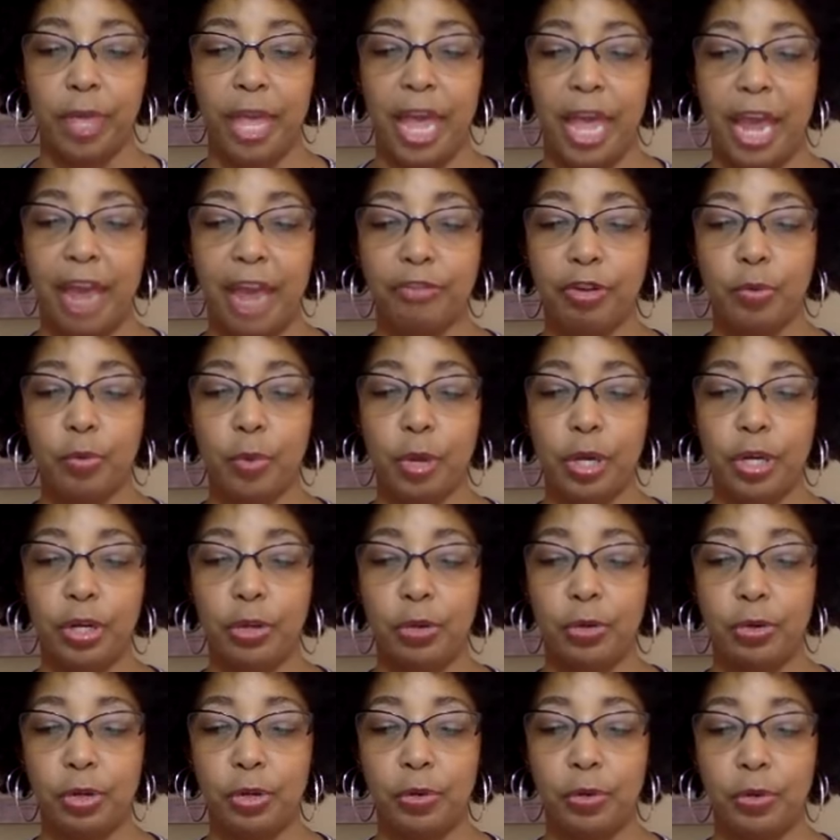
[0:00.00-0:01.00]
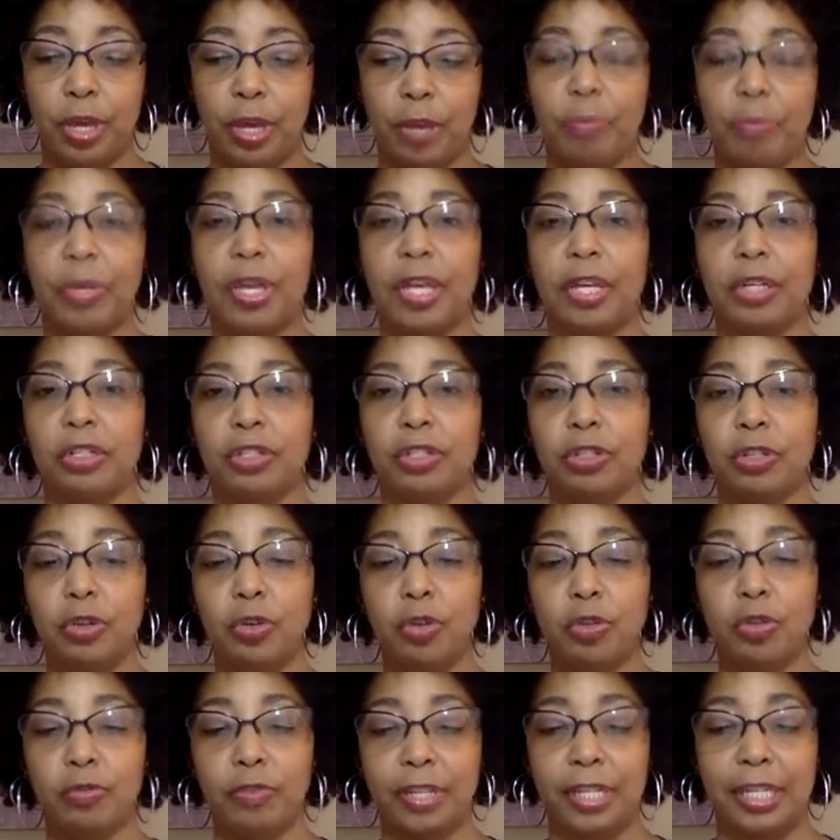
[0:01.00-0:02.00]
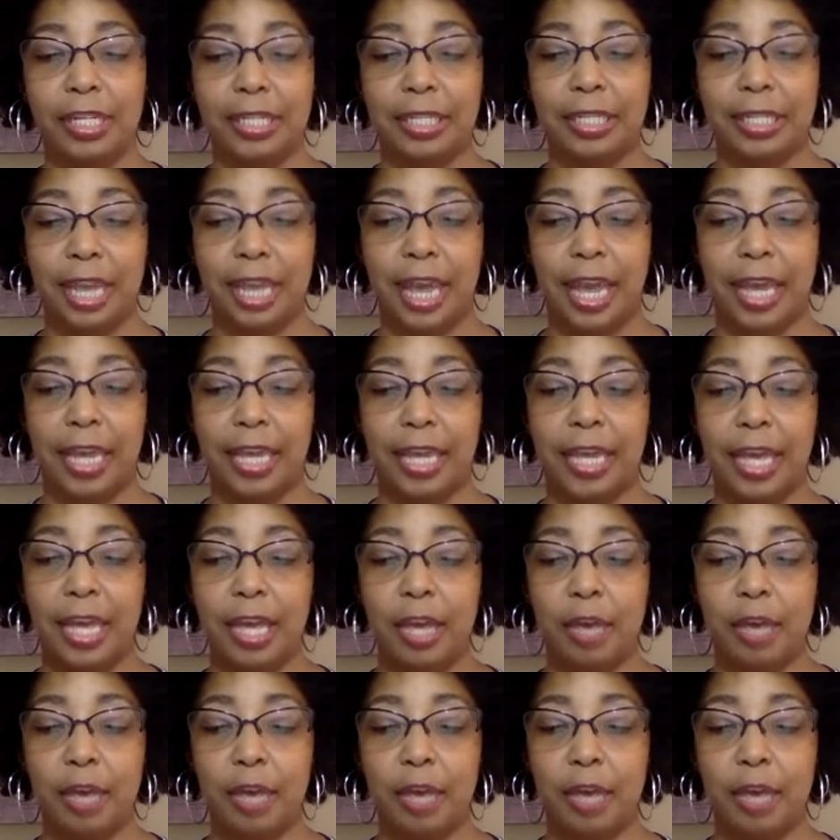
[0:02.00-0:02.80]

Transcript: Everyone who knew him can truthfully say,